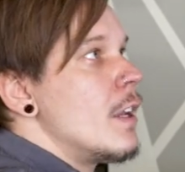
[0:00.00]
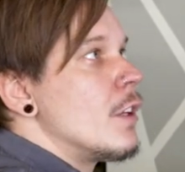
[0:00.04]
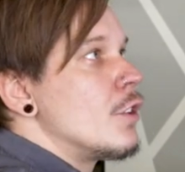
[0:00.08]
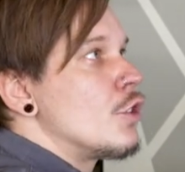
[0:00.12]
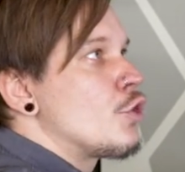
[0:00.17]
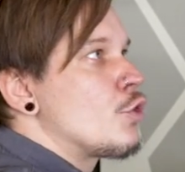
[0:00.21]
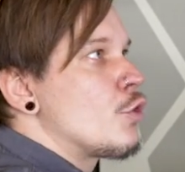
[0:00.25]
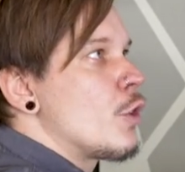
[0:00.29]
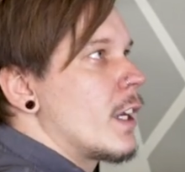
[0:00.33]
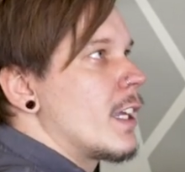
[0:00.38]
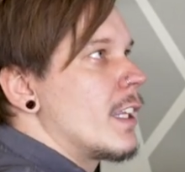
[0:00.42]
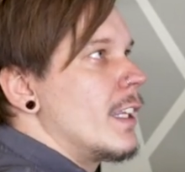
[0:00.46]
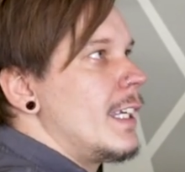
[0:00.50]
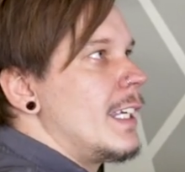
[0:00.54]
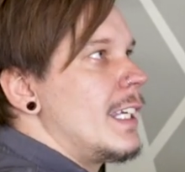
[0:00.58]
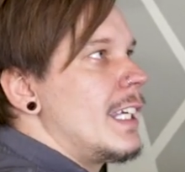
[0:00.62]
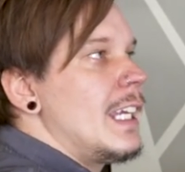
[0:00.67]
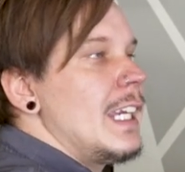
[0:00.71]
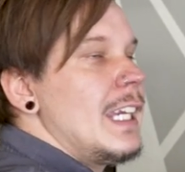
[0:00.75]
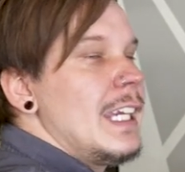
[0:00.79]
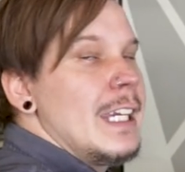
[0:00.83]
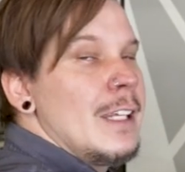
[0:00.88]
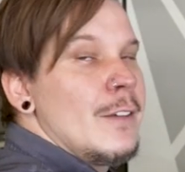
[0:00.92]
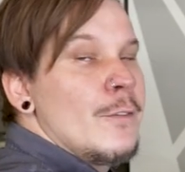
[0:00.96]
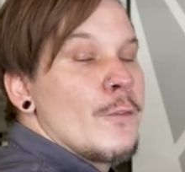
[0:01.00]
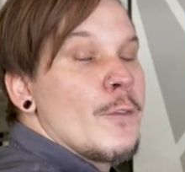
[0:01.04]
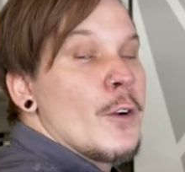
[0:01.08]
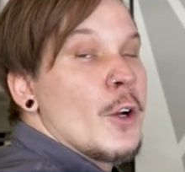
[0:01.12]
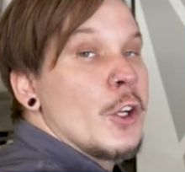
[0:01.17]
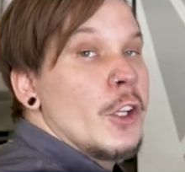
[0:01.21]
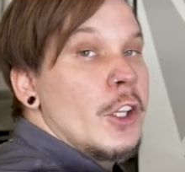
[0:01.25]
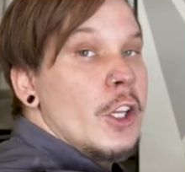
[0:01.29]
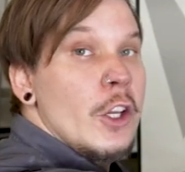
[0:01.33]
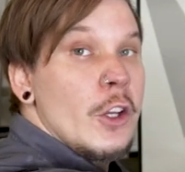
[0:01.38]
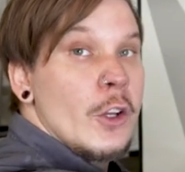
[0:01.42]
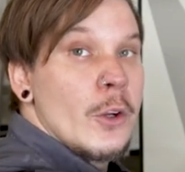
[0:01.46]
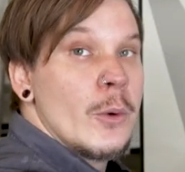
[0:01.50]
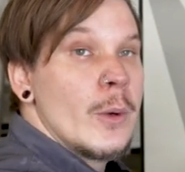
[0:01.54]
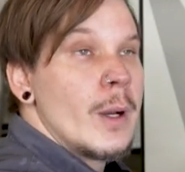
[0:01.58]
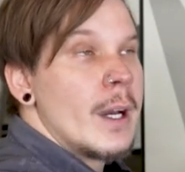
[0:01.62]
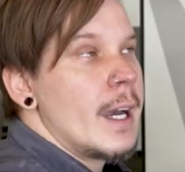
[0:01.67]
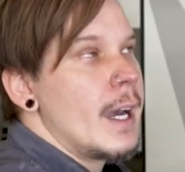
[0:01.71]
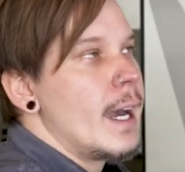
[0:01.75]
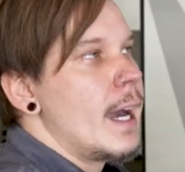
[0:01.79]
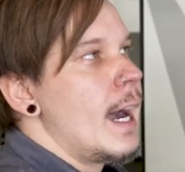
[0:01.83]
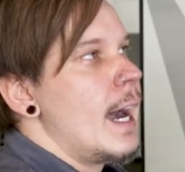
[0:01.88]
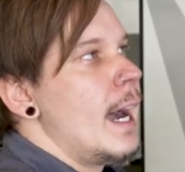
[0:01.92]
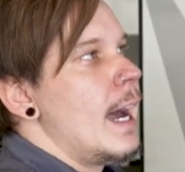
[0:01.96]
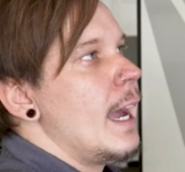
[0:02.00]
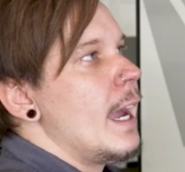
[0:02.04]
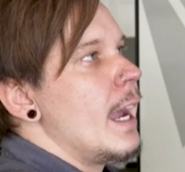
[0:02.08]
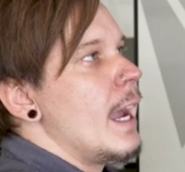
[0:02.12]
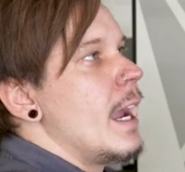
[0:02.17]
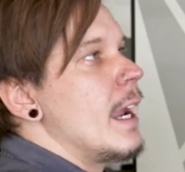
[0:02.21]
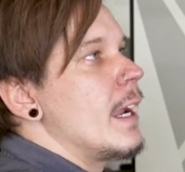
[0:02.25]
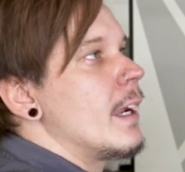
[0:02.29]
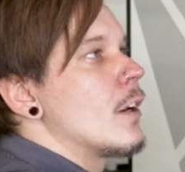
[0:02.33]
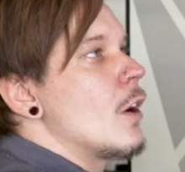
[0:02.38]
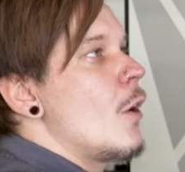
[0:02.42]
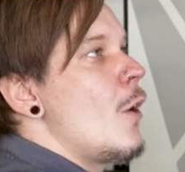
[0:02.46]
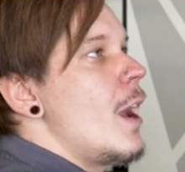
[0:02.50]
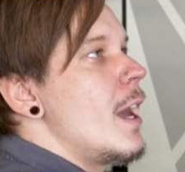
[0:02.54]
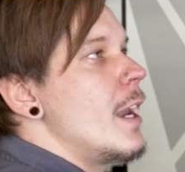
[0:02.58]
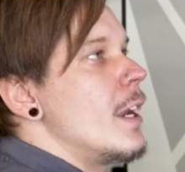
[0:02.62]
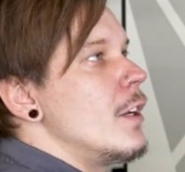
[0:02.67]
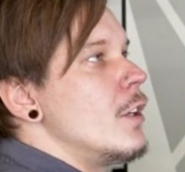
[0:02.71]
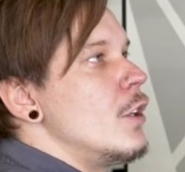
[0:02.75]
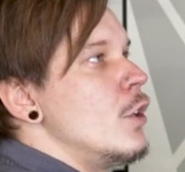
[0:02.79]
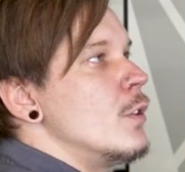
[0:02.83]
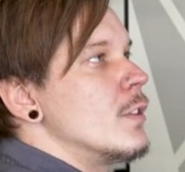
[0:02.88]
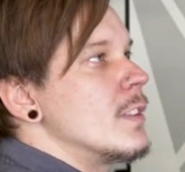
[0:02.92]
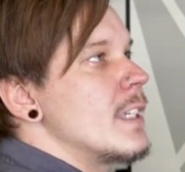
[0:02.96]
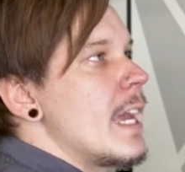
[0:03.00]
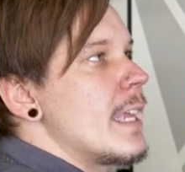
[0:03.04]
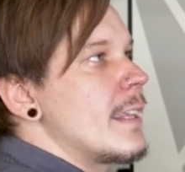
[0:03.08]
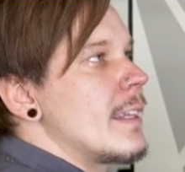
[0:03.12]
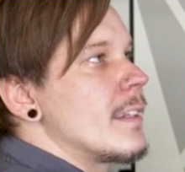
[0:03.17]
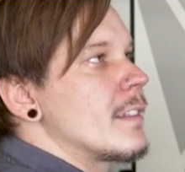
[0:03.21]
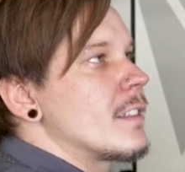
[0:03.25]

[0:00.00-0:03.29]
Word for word: strictly keyed for you, and go ahead and use that.